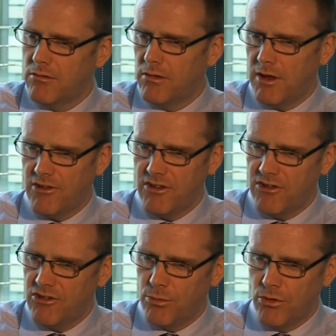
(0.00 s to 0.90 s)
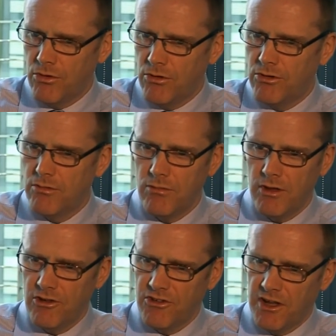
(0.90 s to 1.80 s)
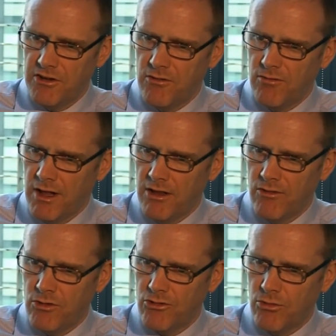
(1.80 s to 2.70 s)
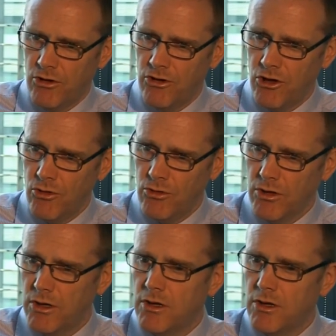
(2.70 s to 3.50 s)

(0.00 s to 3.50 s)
that assets abroad, the extent and value of which were unknown,